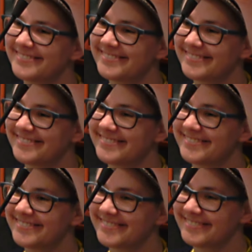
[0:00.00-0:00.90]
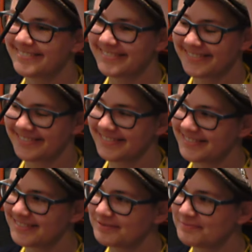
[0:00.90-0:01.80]

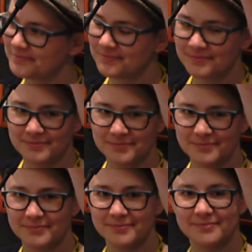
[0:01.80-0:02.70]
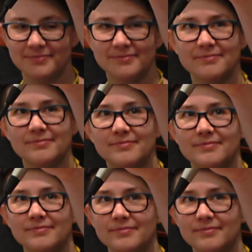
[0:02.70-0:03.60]

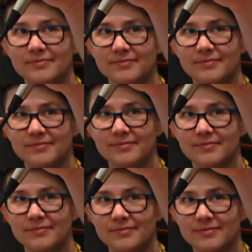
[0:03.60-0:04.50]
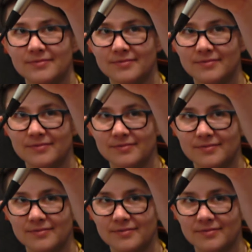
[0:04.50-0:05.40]

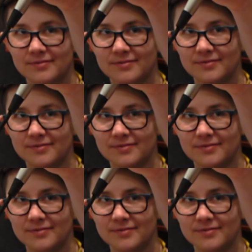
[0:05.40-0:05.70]
This person isn't speaking.